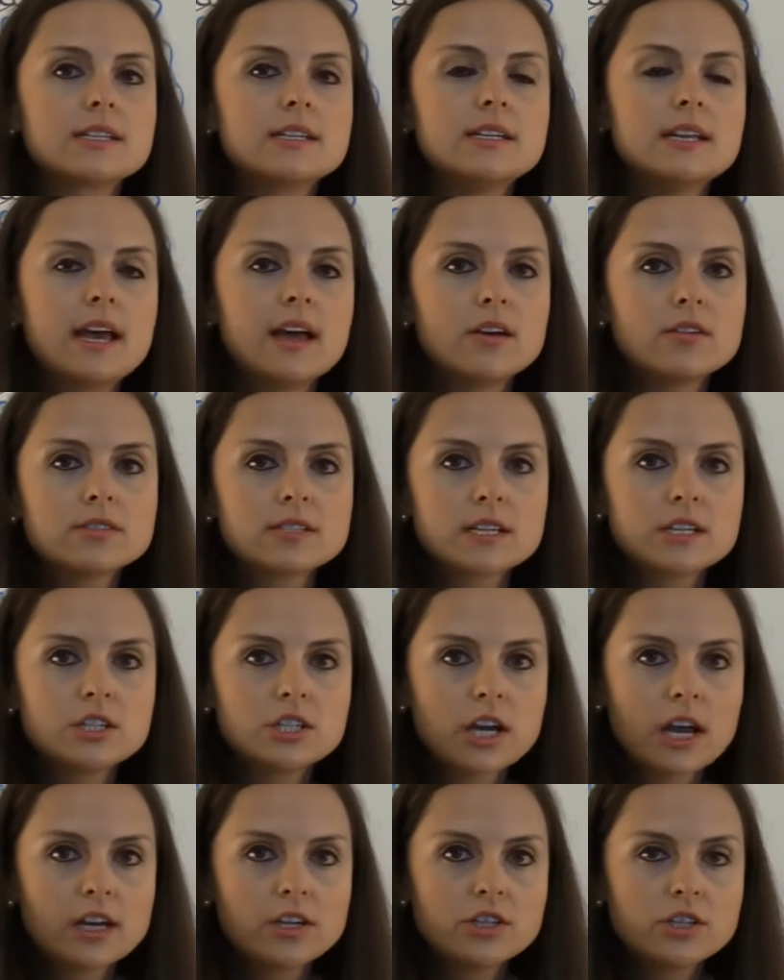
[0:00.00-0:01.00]
The nails can
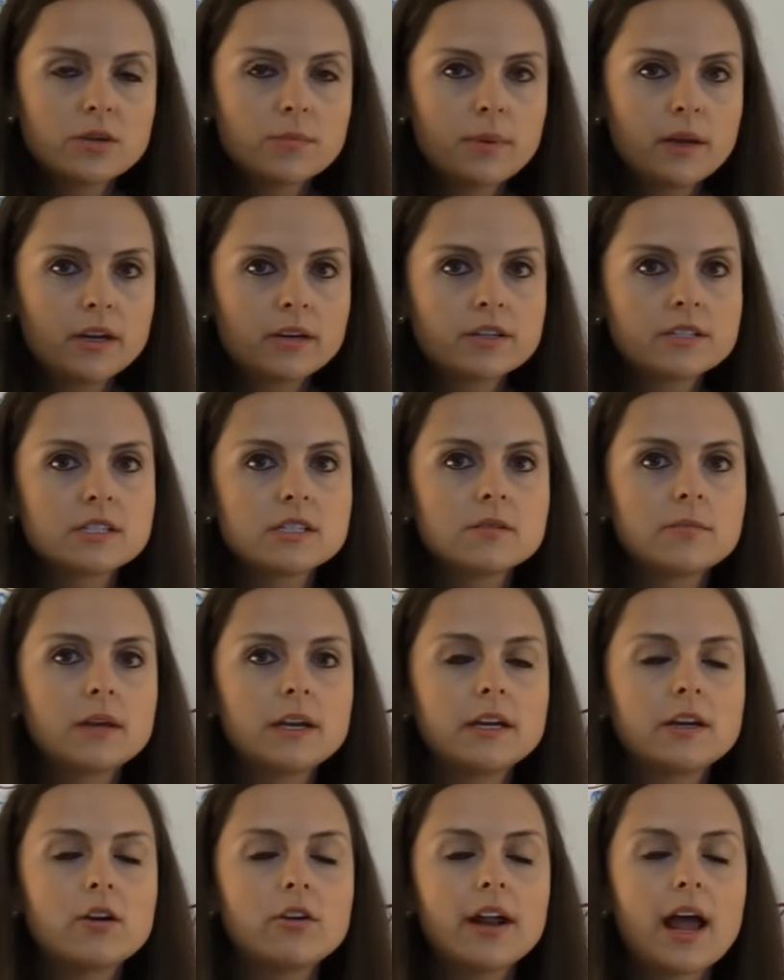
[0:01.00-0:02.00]
change in appearance
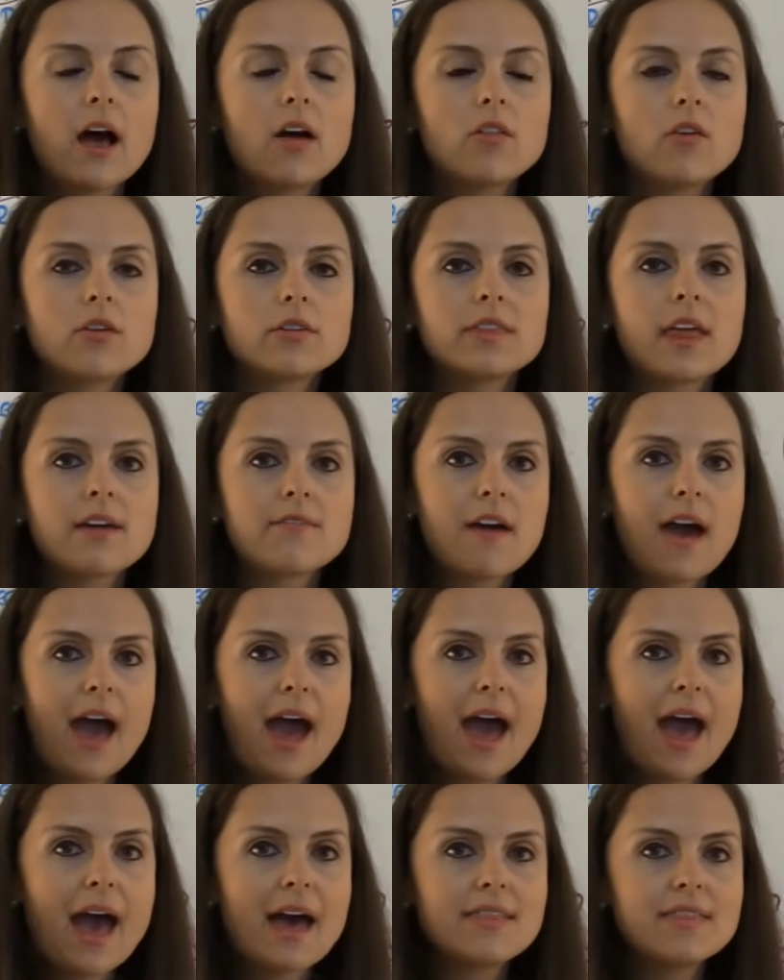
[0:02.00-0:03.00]
depending on how long they've
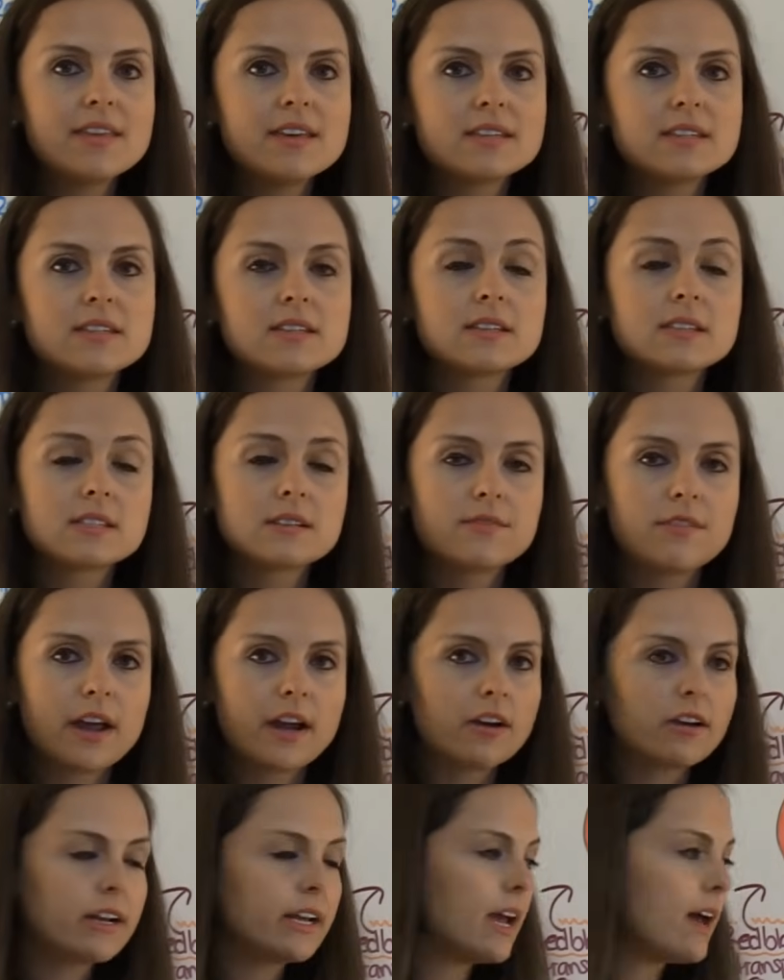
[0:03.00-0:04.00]
had this, the
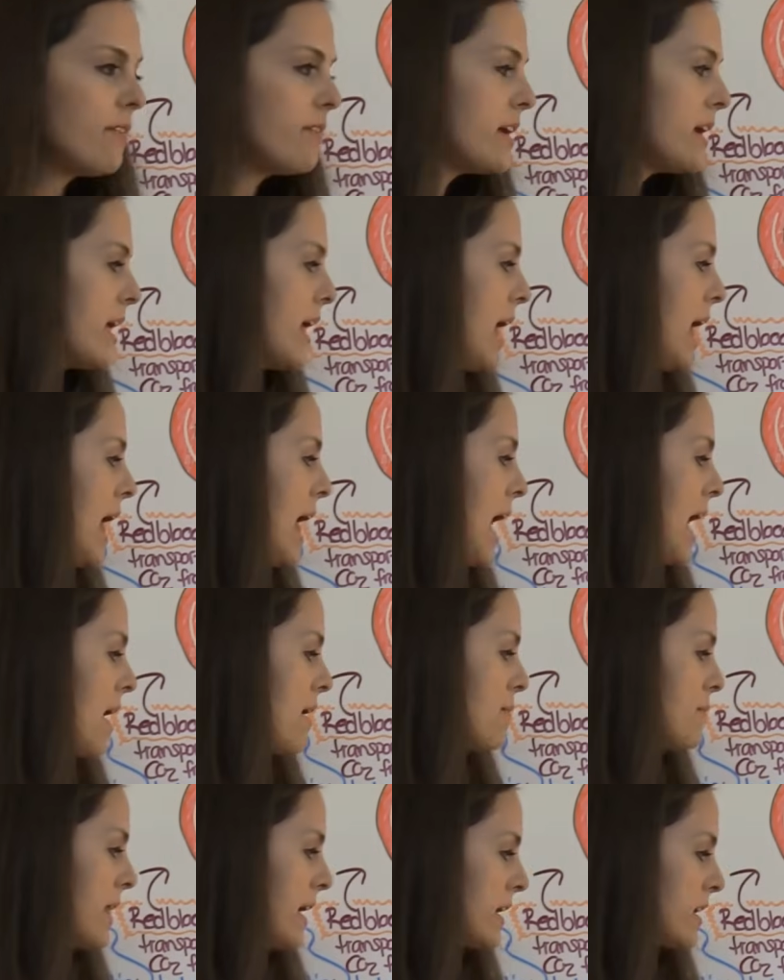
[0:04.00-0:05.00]
severity of it.
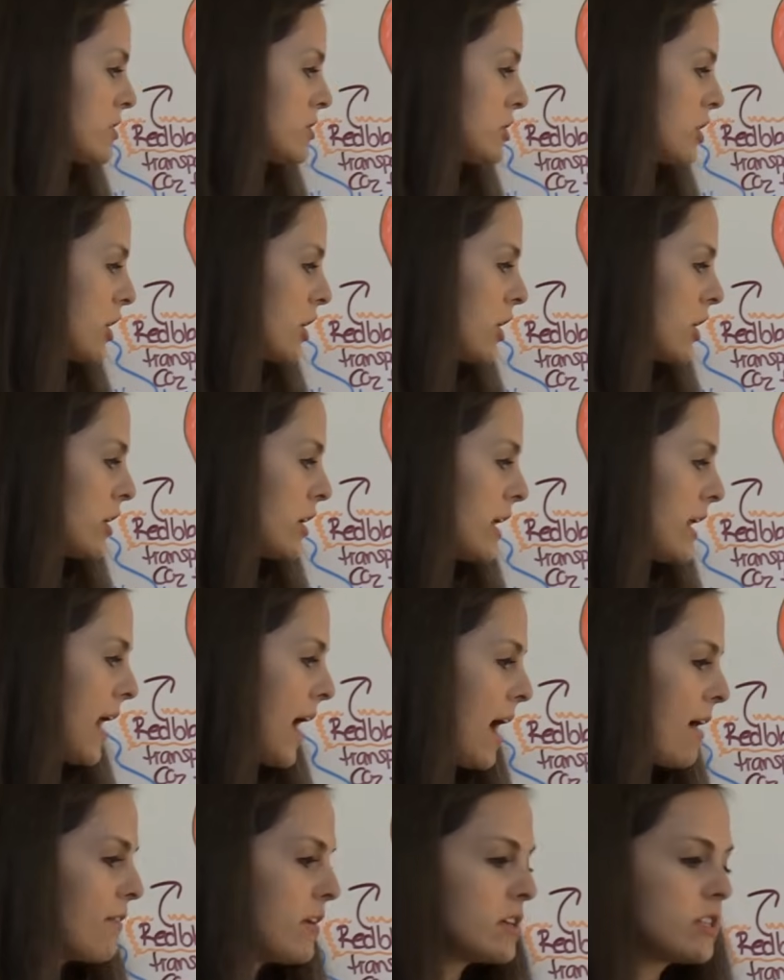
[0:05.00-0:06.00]
They can turn and
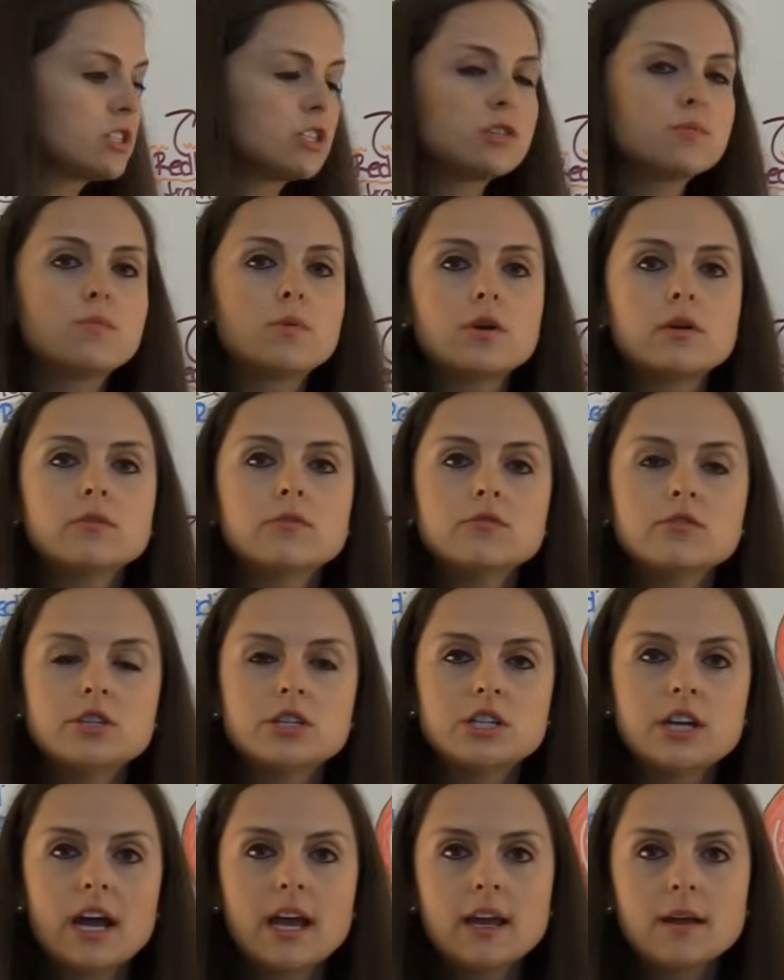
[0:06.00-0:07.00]
have a spoon
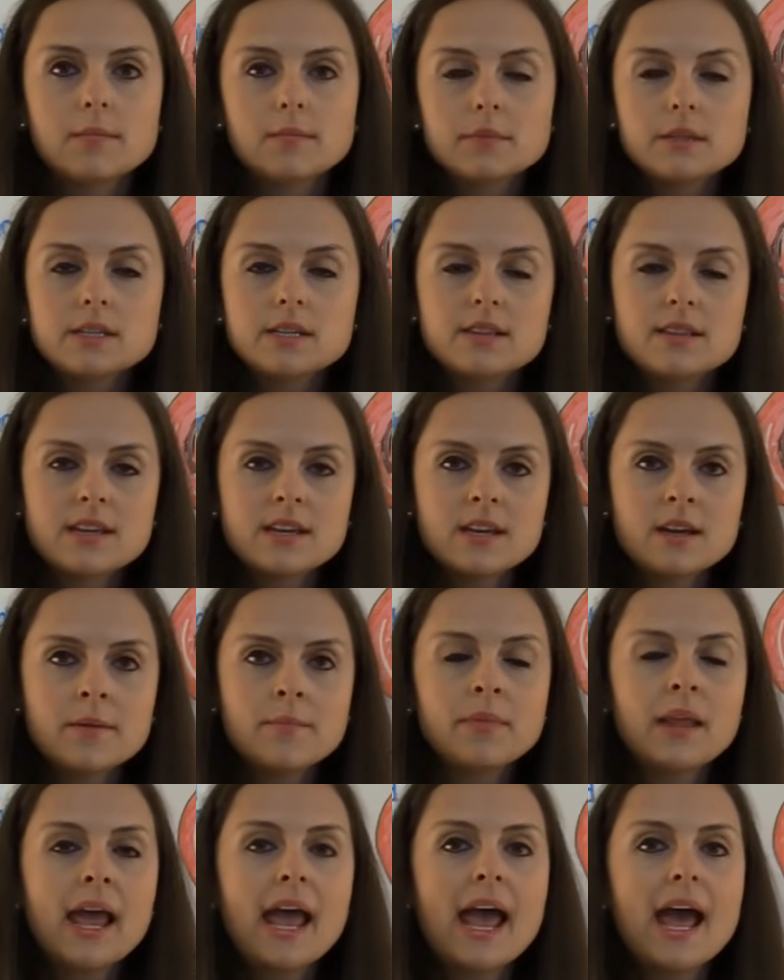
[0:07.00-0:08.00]
shape to
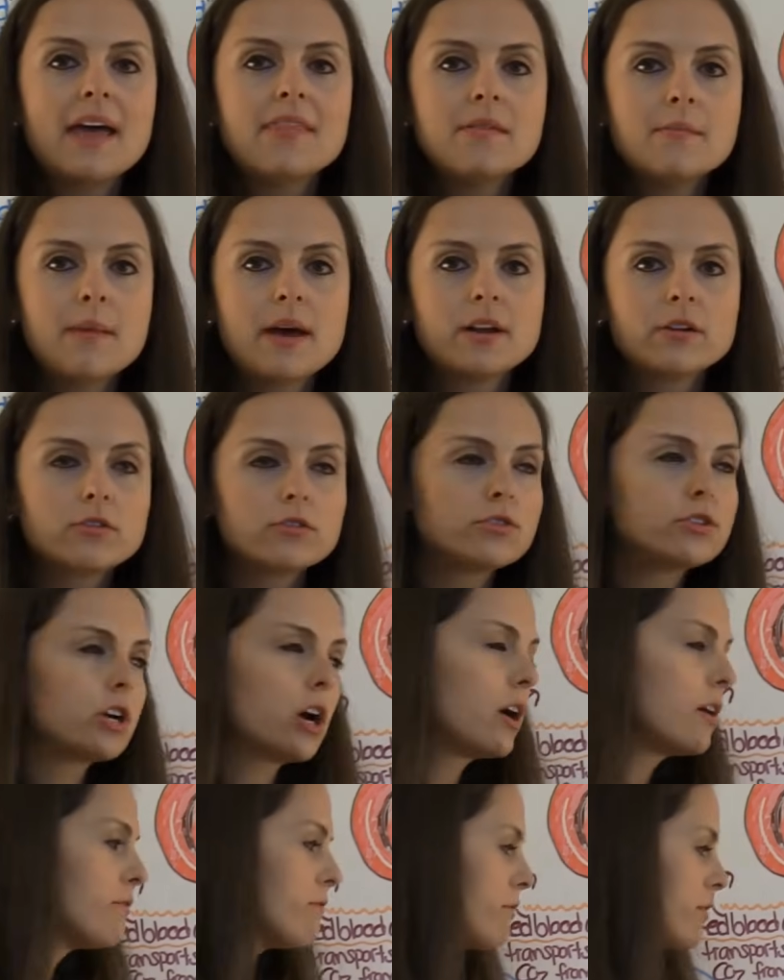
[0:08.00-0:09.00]
them. And the medical
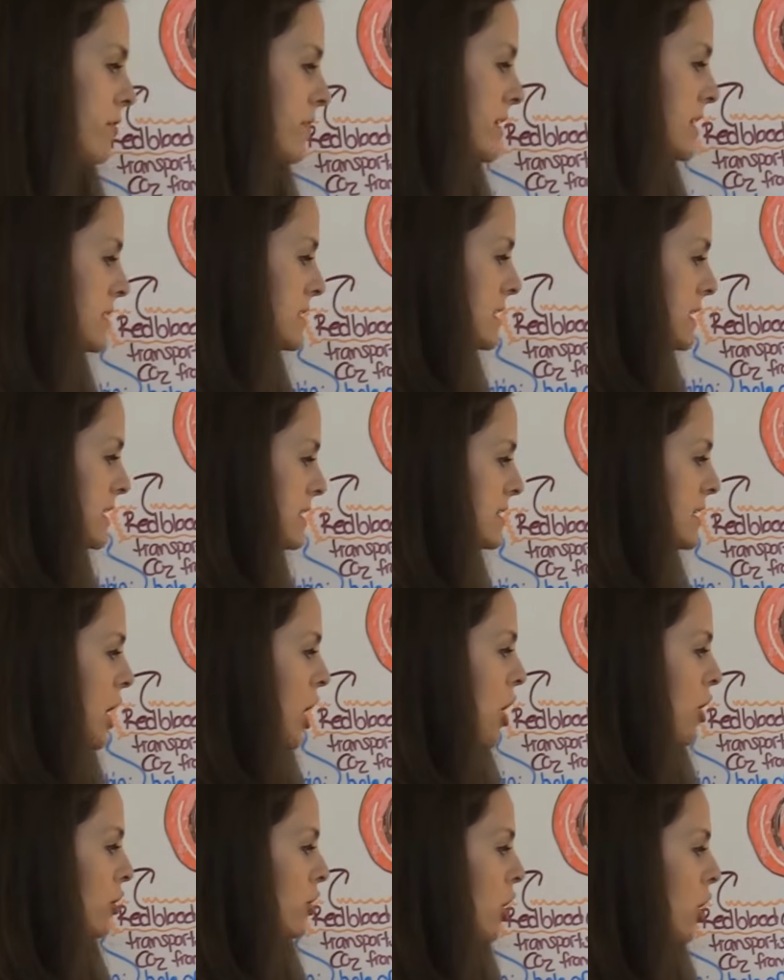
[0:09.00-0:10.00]
term for this is
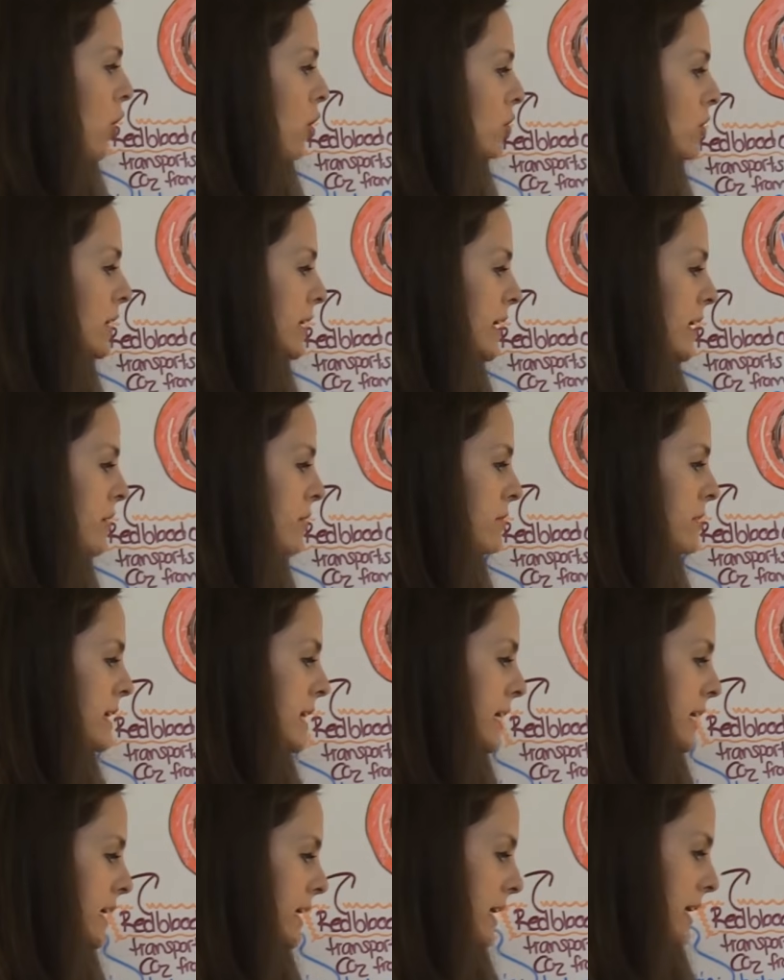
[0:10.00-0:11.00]

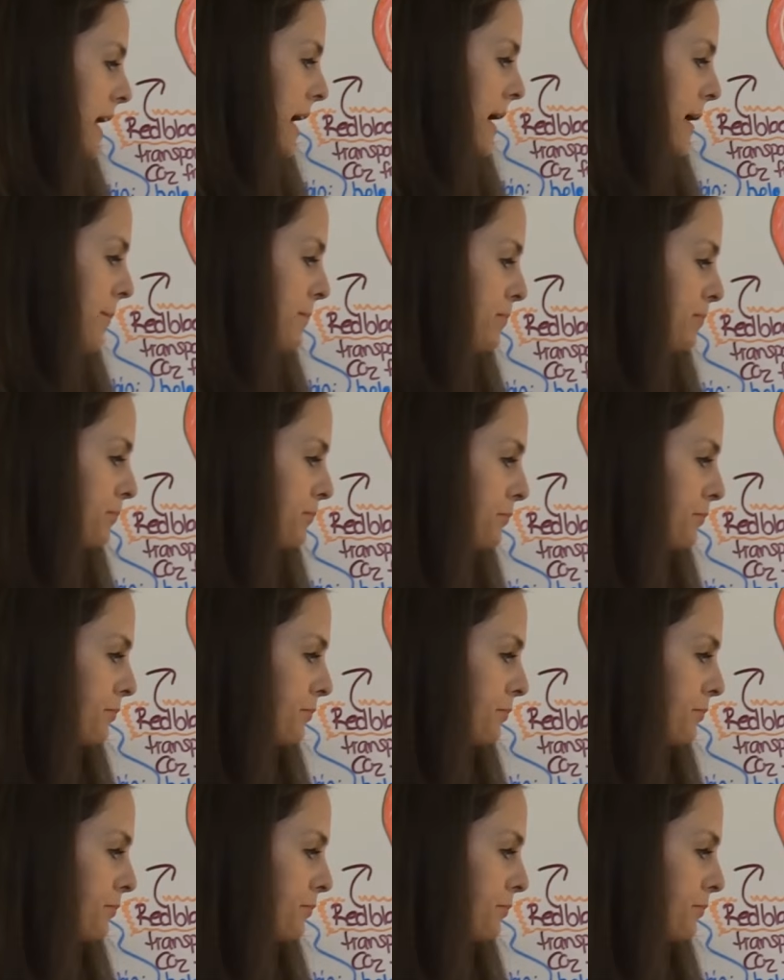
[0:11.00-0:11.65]
koilonychia.